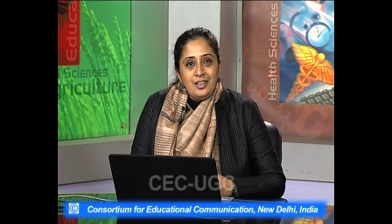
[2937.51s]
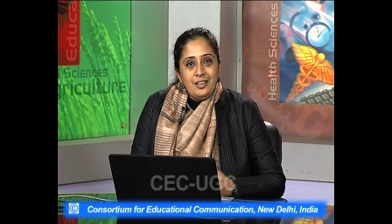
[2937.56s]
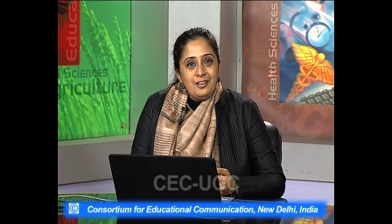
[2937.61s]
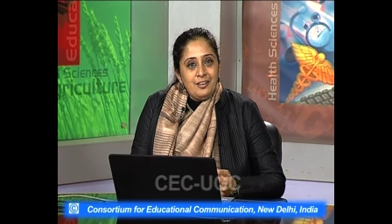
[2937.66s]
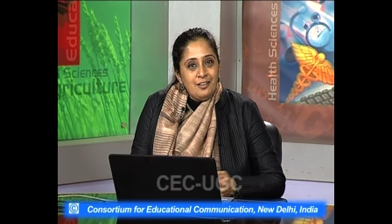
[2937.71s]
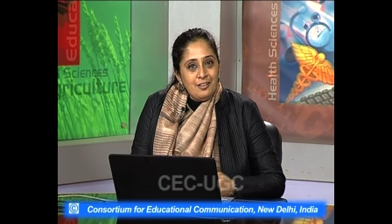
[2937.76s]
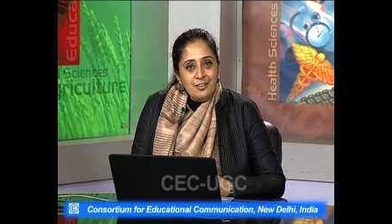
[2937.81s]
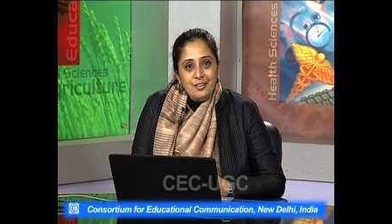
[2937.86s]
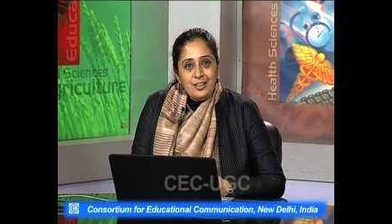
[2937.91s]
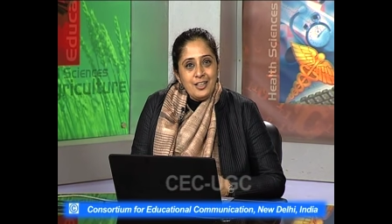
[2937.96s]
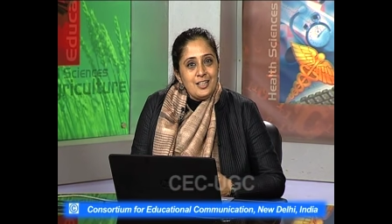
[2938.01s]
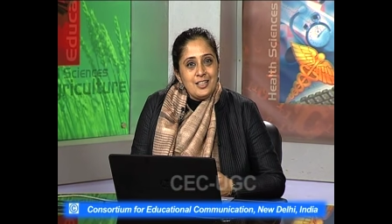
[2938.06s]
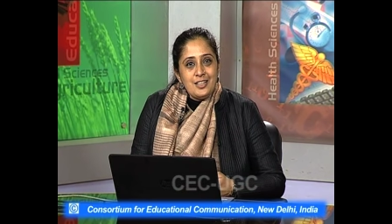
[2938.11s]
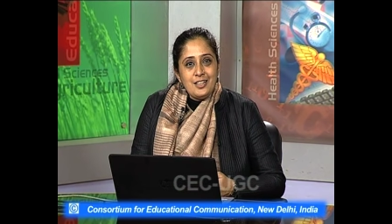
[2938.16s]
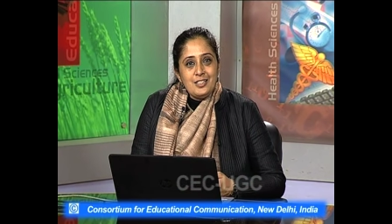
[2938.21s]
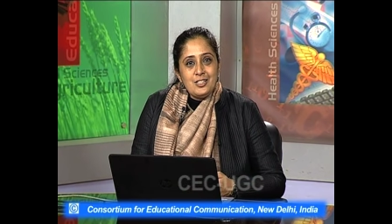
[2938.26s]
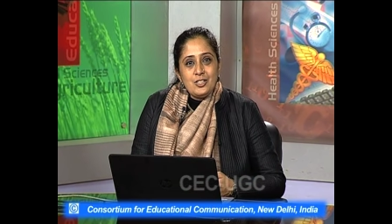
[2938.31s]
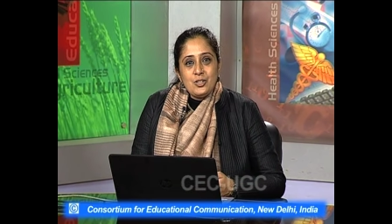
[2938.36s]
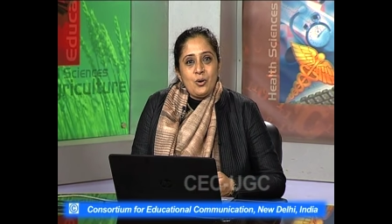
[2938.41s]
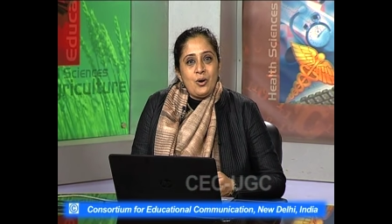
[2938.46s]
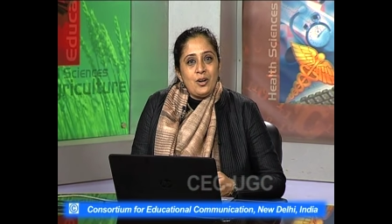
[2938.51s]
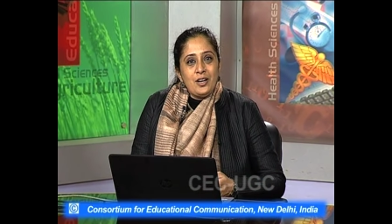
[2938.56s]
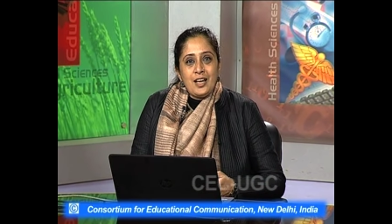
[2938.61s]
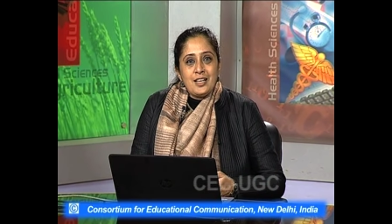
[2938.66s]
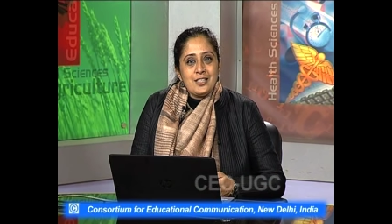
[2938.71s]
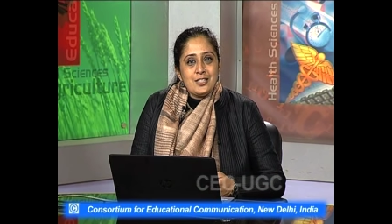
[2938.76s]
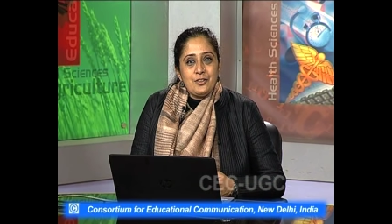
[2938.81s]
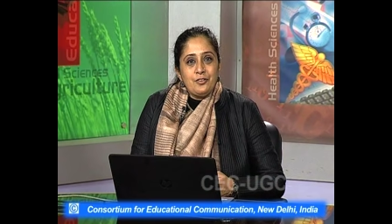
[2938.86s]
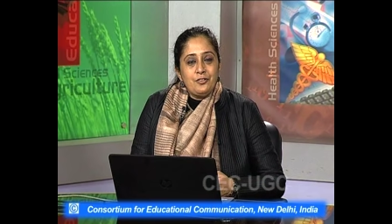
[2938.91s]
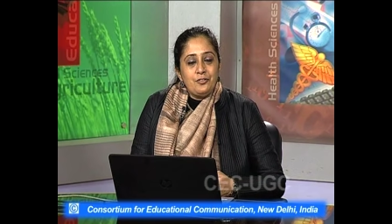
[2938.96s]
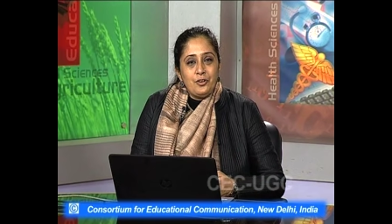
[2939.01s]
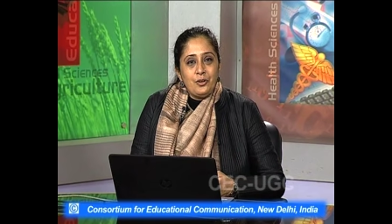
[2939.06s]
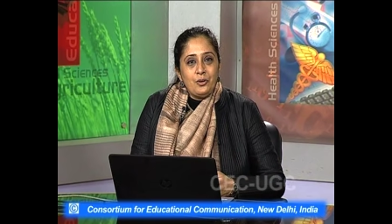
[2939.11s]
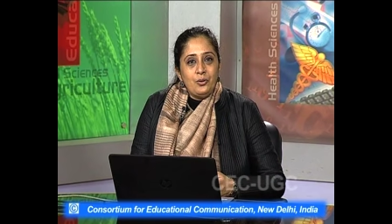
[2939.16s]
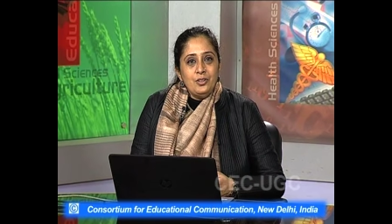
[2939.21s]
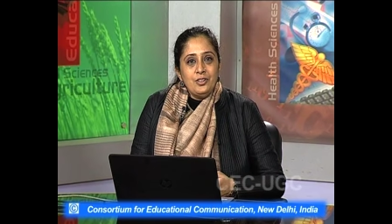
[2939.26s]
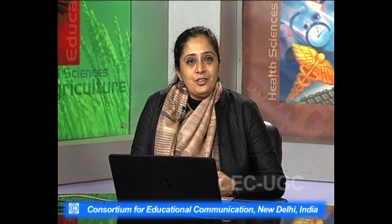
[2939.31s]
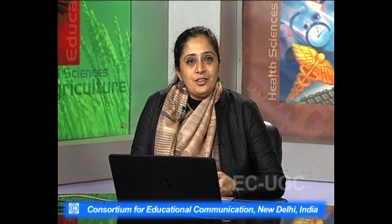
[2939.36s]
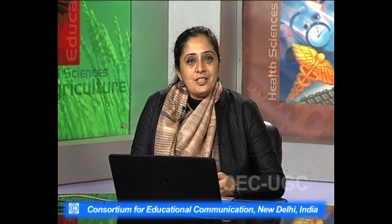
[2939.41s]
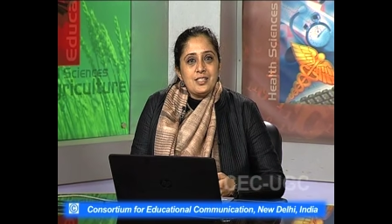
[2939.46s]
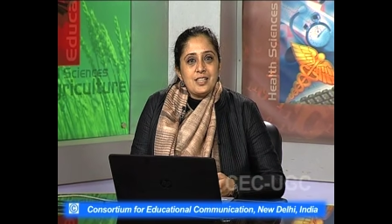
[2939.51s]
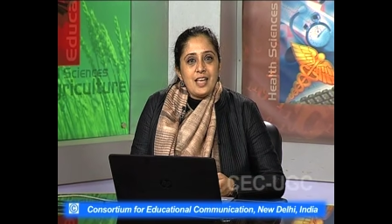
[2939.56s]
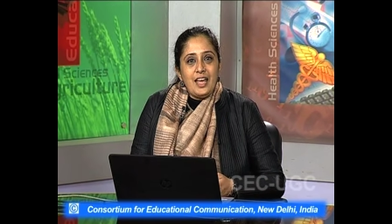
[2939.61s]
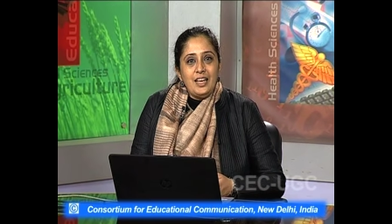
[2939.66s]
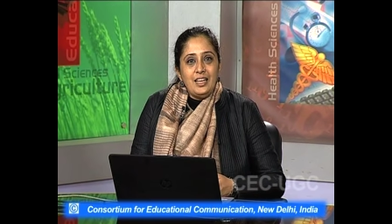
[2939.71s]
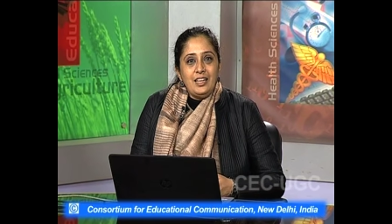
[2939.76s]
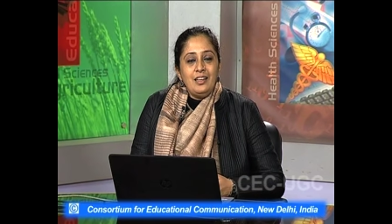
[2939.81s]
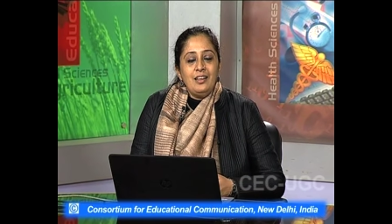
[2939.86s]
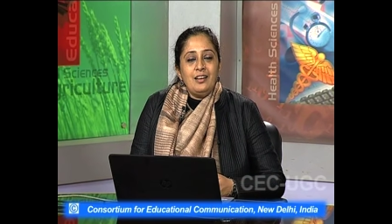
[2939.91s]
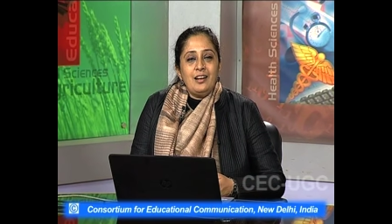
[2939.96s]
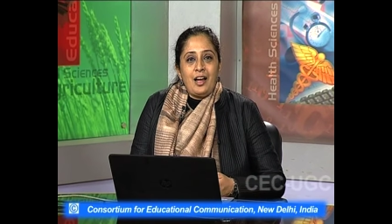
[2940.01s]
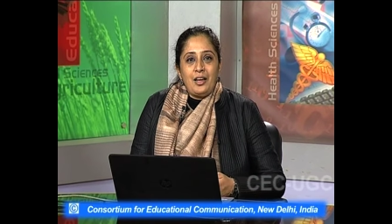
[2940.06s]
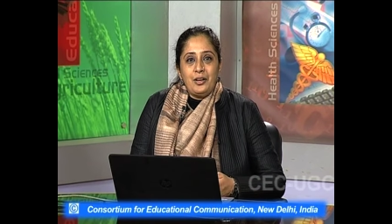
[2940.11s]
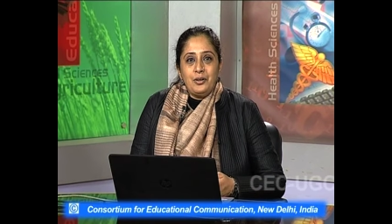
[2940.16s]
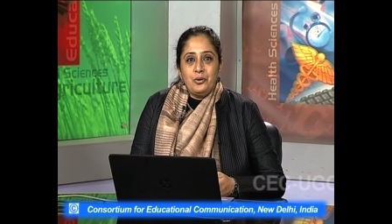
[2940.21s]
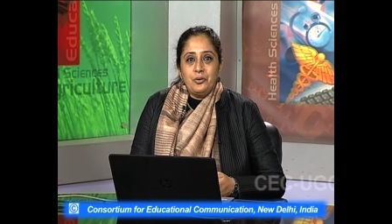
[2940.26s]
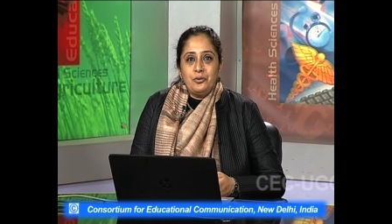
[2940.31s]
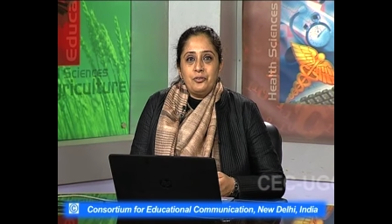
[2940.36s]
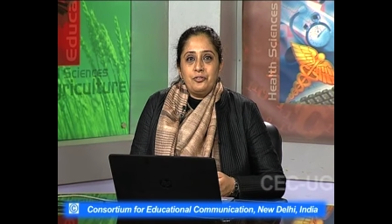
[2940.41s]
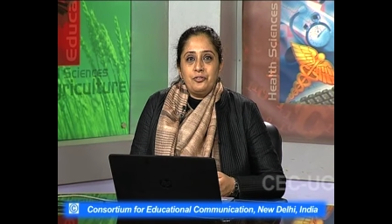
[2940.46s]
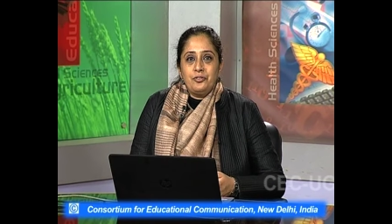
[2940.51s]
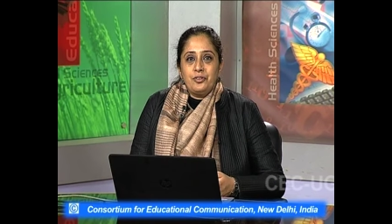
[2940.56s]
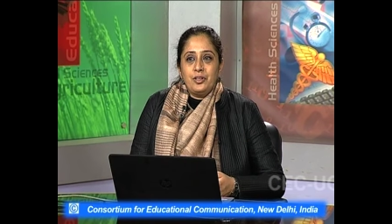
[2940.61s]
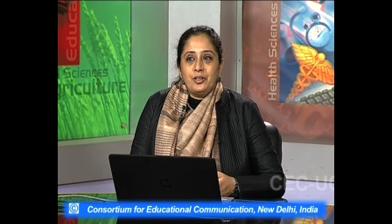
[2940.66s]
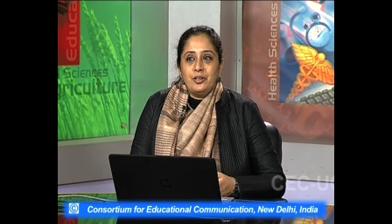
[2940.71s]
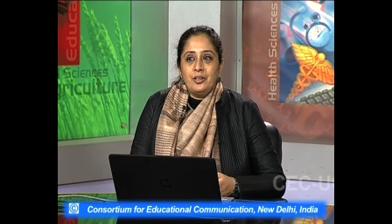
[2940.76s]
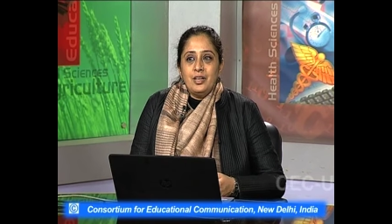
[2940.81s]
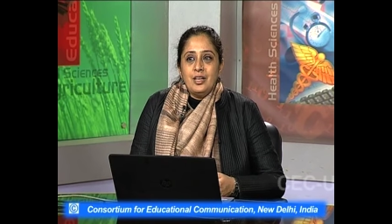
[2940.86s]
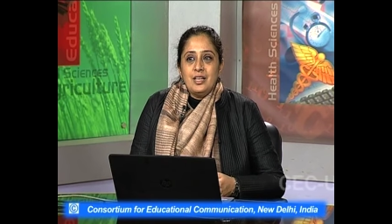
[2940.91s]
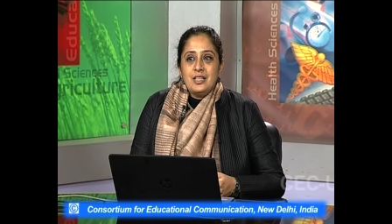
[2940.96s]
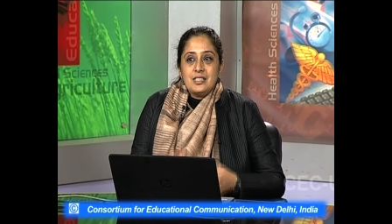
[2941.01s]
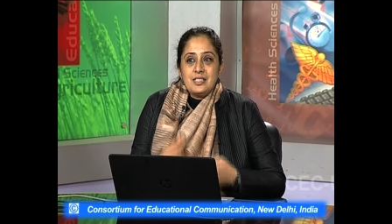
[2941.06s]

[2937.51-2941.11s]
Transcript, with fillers: here it's not as if you know there is any kind of uh,